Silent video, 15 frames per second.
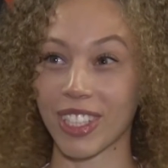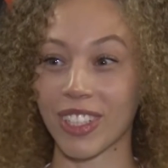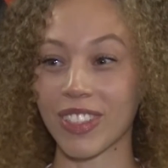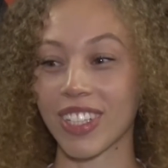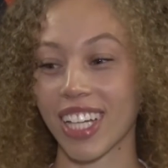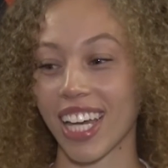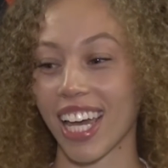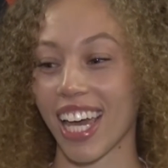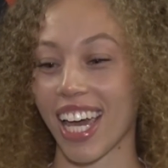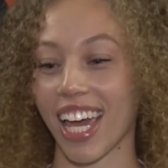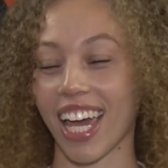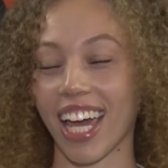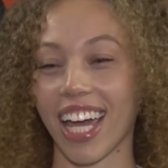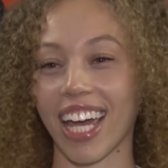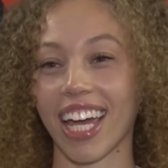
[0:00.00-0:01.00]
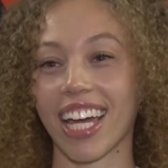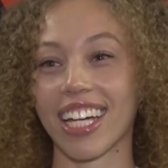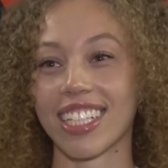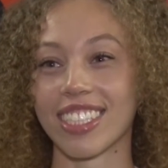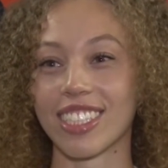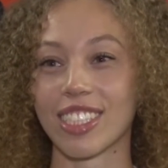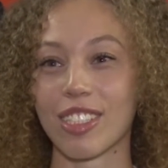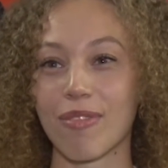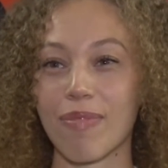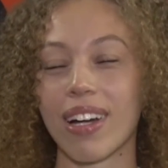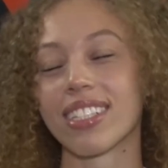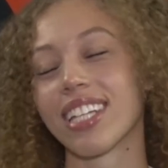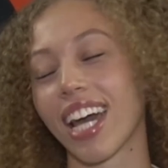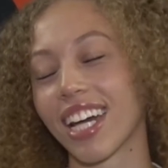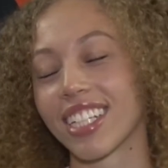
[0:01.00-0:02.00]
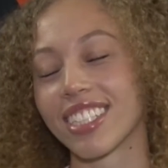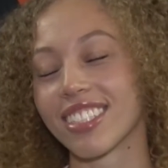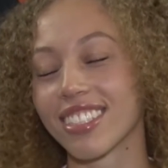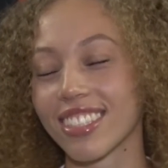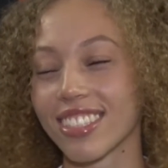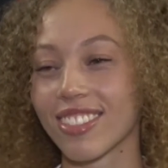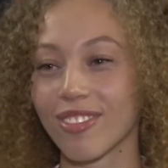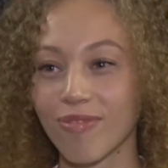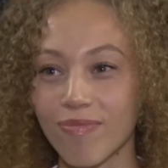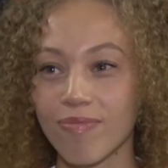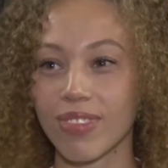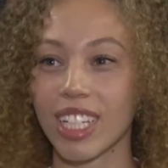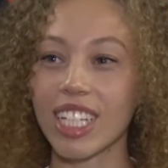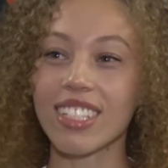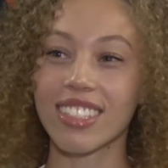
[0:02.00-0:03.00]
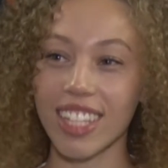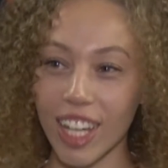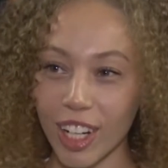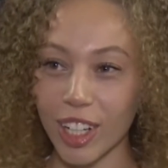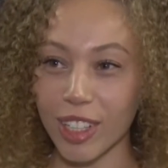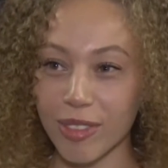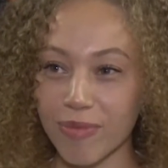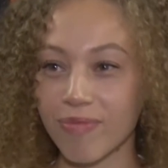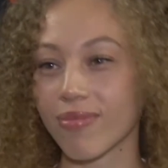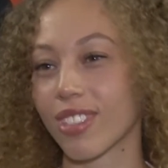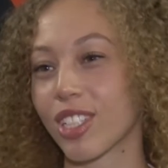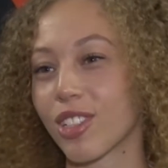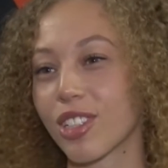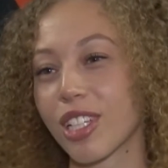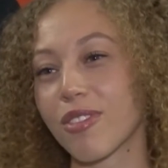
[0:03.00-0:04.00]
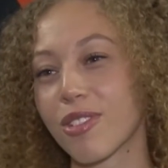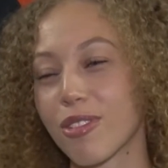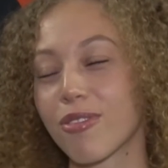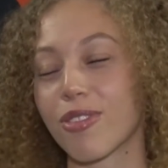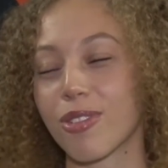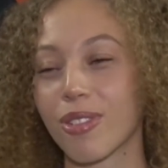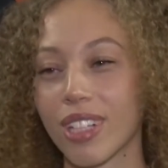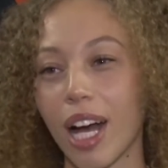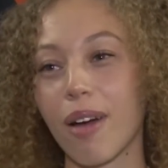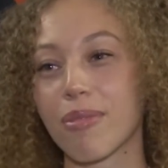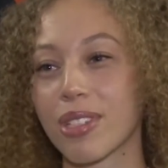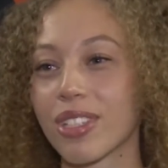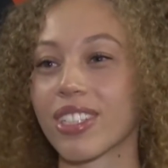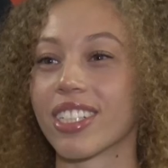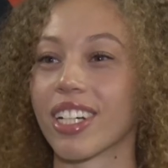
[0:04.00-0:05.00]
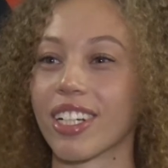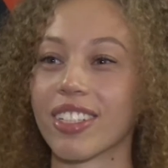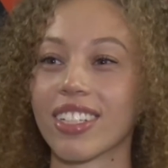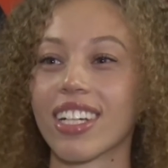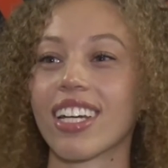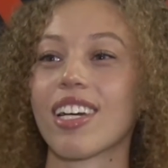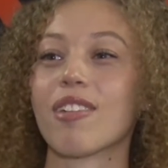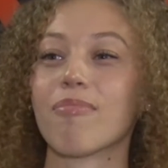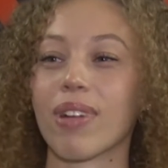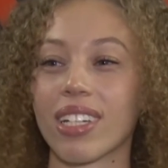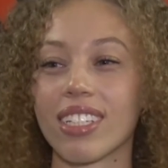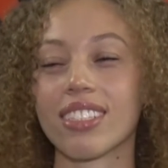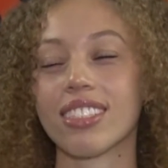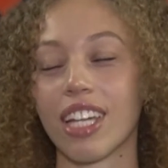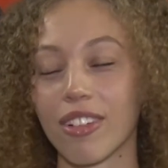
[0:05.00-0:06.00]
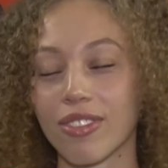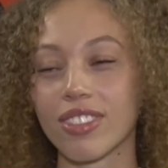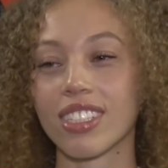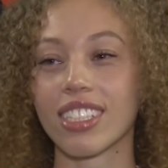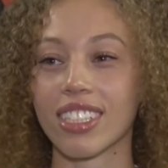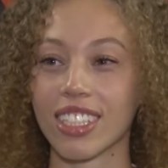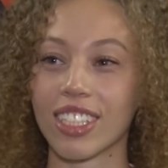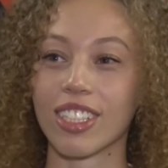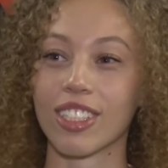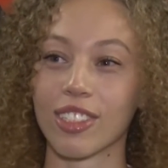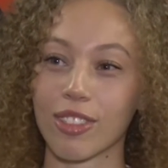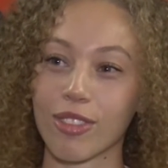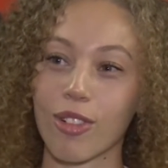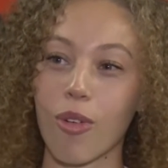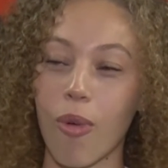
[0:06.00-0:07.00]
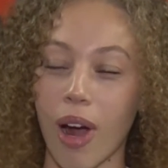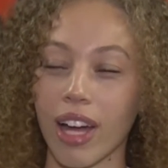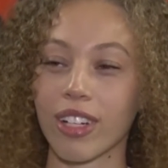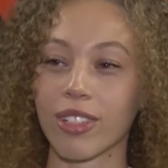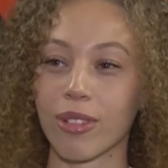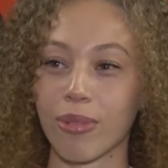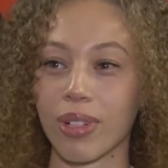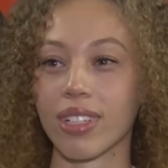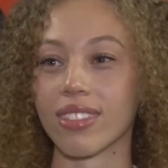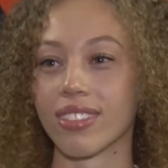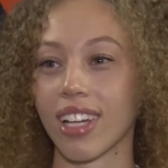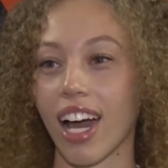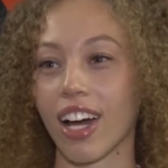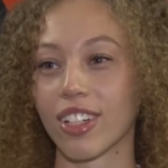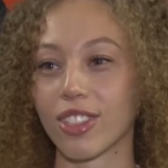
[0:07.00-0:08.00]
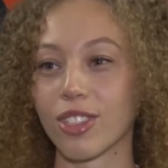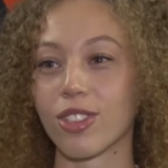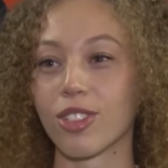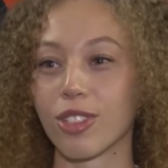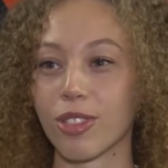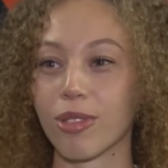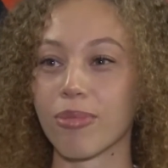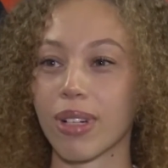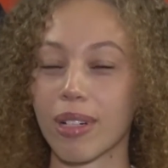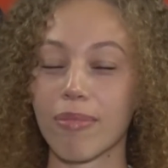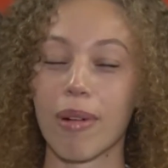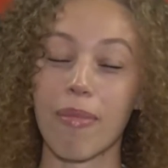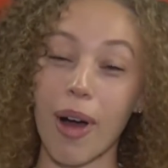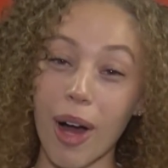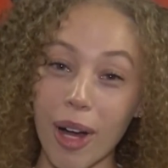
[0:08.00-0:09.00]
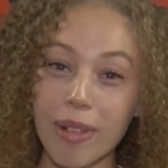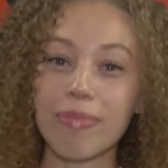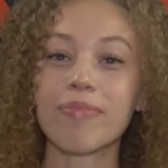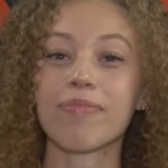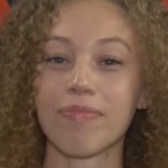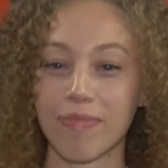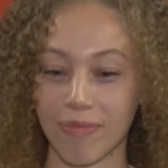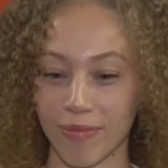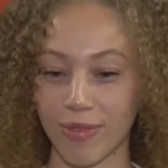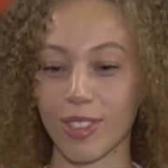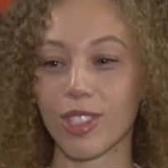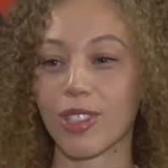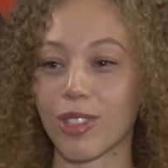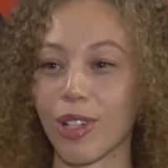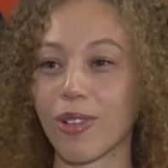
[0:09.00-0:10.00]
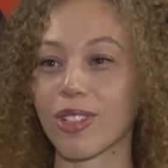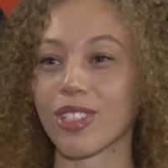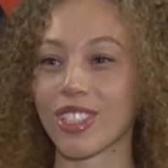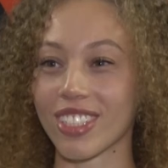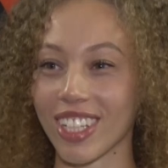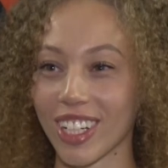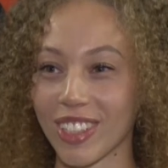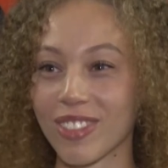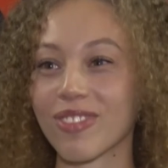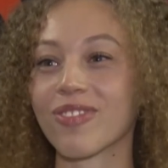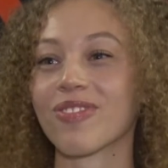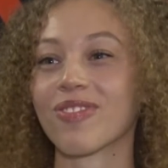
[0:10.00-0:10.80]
though. And my dad, he's there. He'll give you a few claps here and there, but he's definitely the quieter one out of the two. But my mom, you'll know when she's there.